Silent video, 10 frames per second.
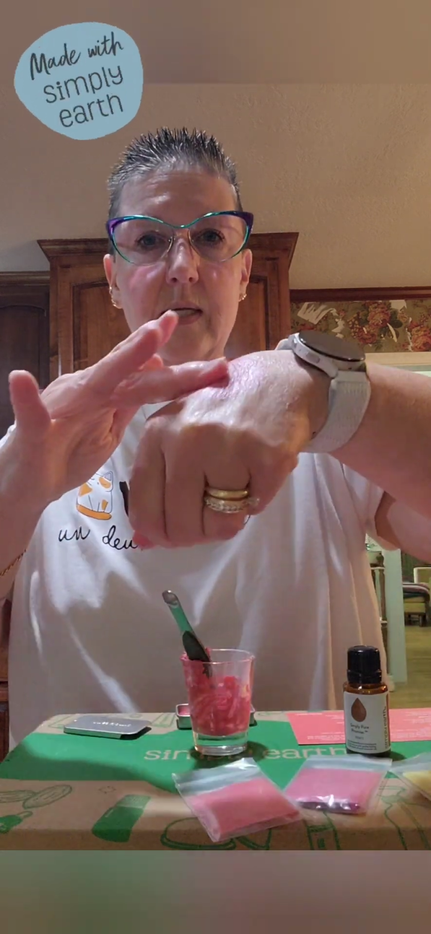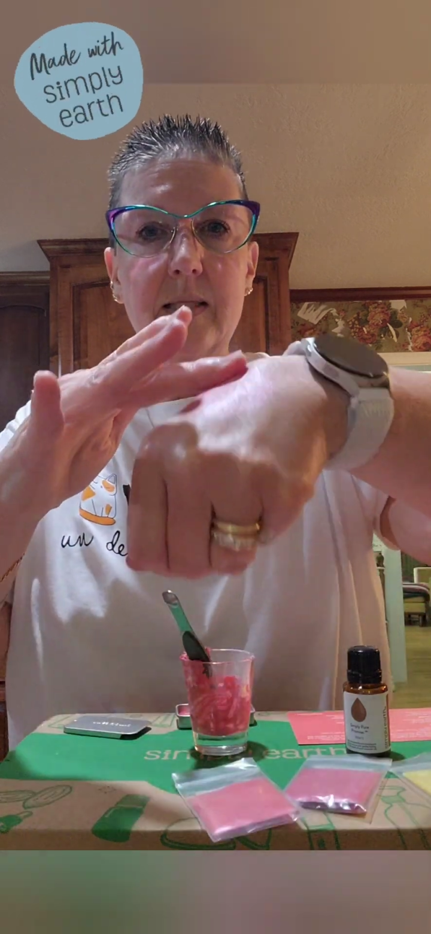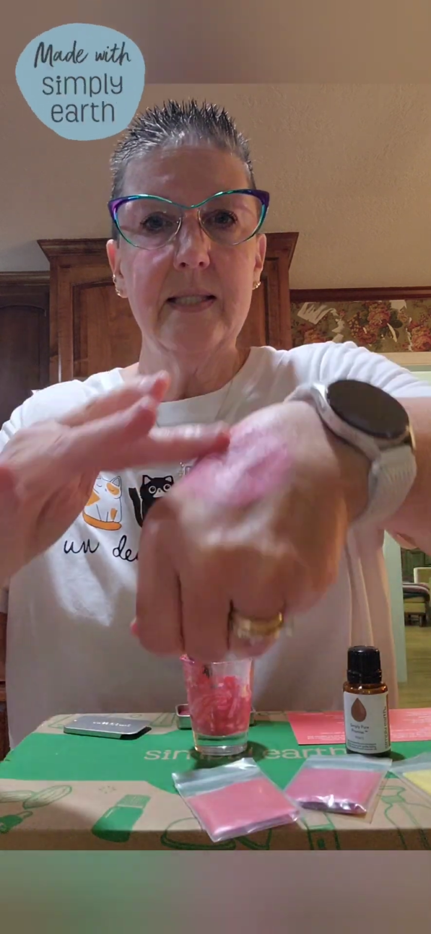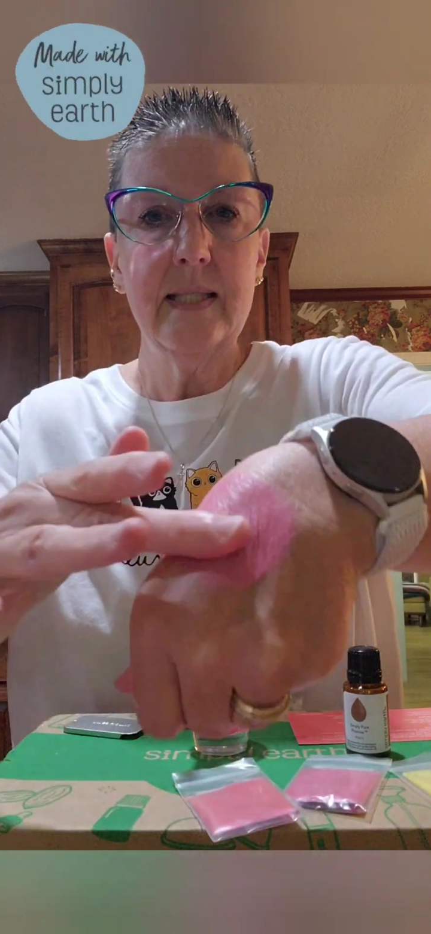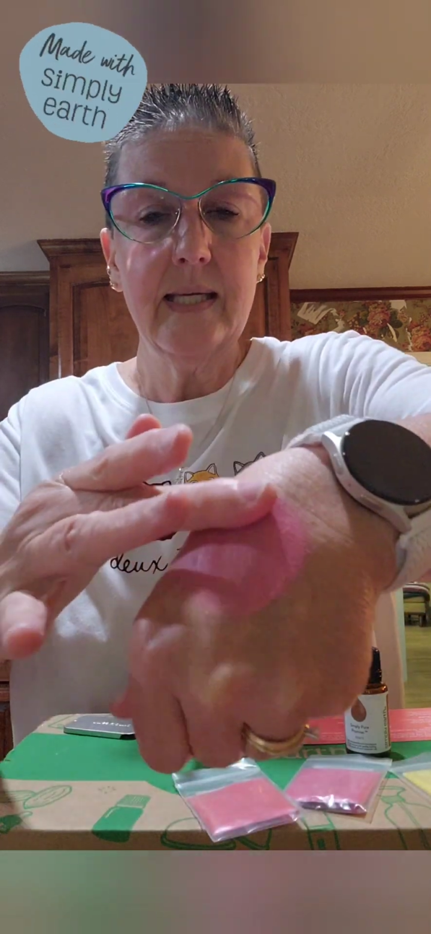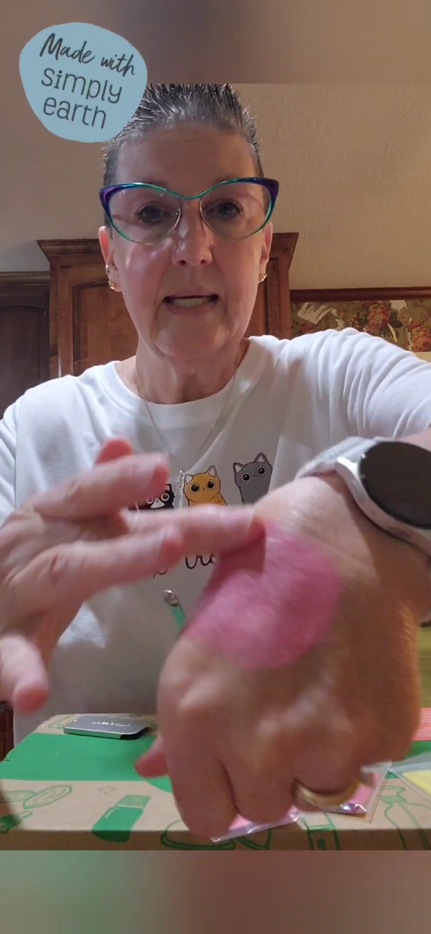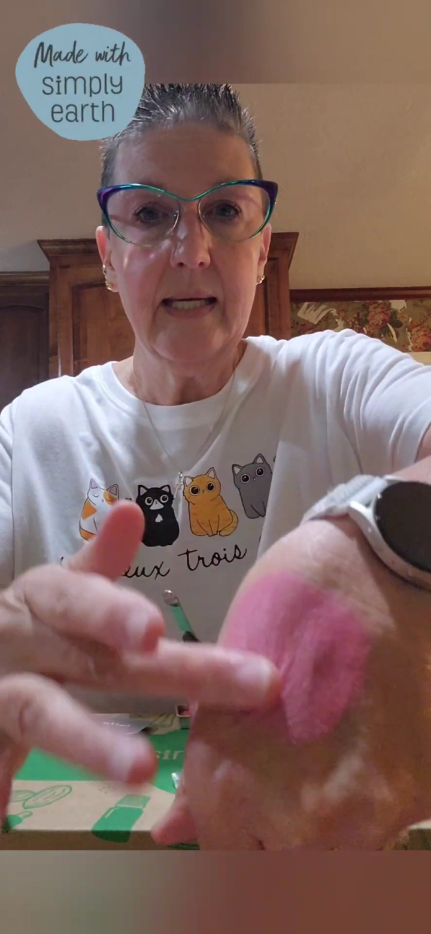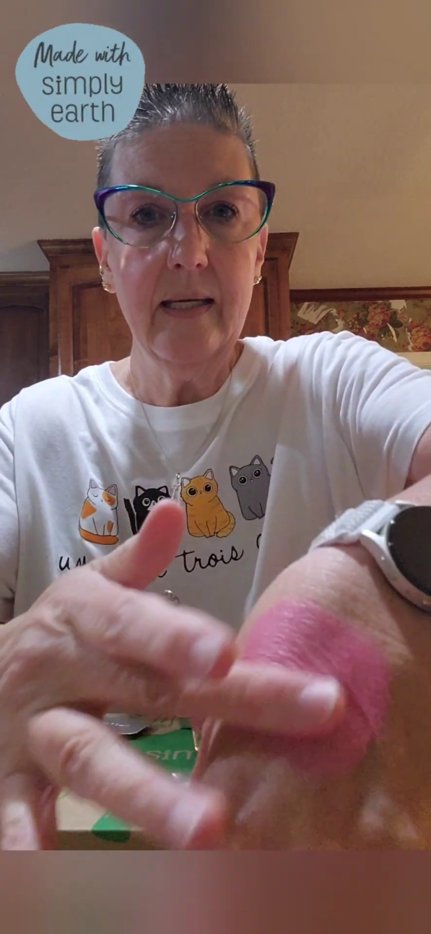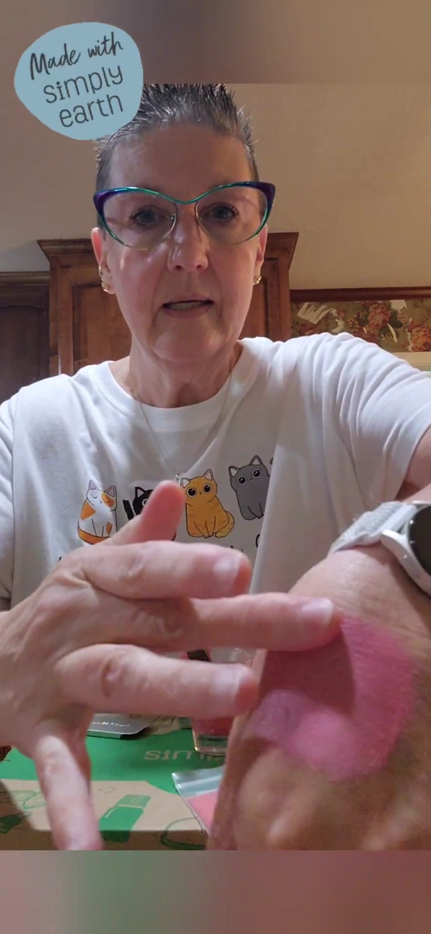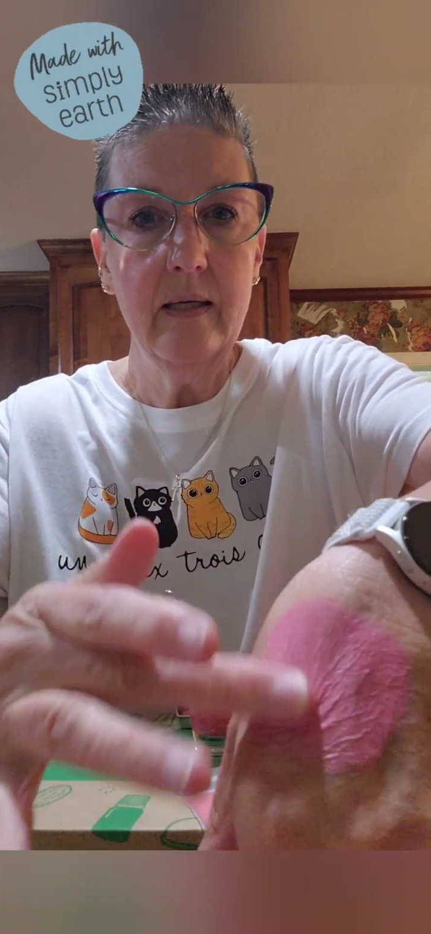can
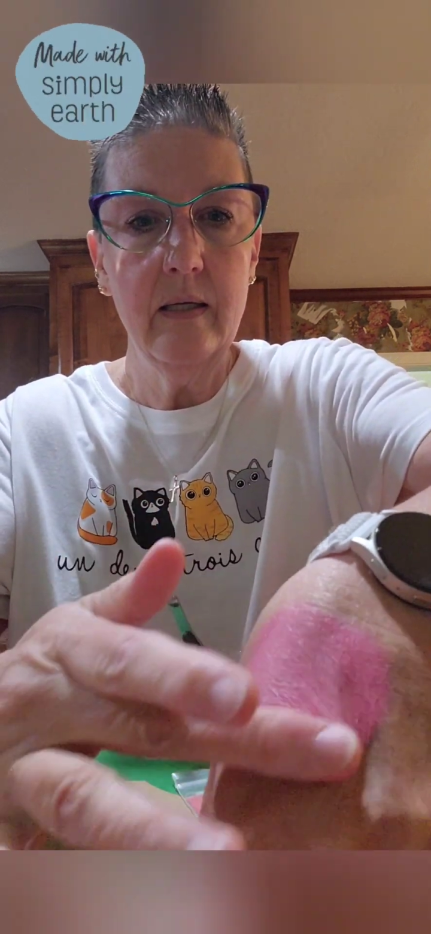see